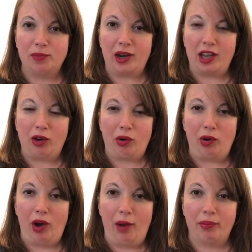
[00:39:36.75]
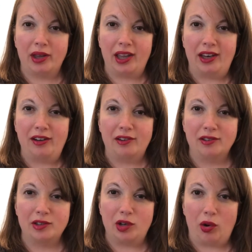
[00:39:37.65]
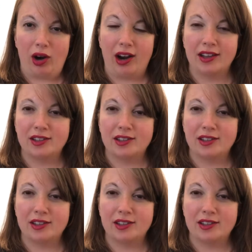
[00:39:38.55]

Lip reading: but he grew up in Denora.